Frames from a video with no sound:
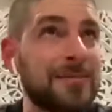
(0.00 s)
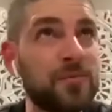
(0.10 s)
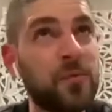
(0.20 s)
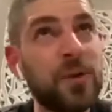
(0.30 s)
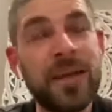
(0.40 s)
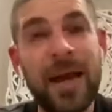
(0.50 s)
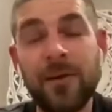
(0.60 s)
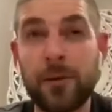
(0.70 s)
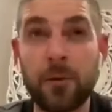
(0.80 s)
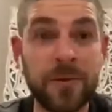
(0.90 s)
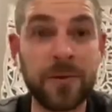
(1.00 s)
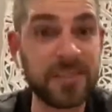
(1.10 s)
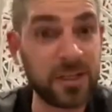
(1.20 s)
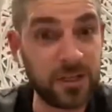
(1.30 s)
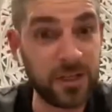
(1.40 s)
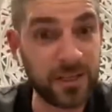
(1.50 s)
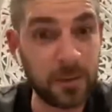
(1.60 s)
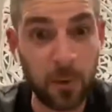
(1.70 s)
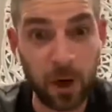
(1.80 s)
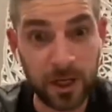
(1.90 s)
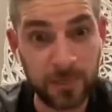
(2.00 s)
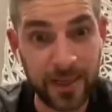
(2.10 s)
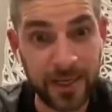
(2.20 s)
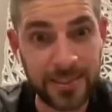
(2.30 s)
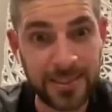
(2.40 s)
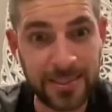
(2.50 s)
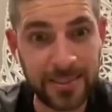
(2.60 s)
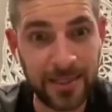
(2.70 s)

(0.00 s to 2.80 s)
really how they were positioned in the marketplace,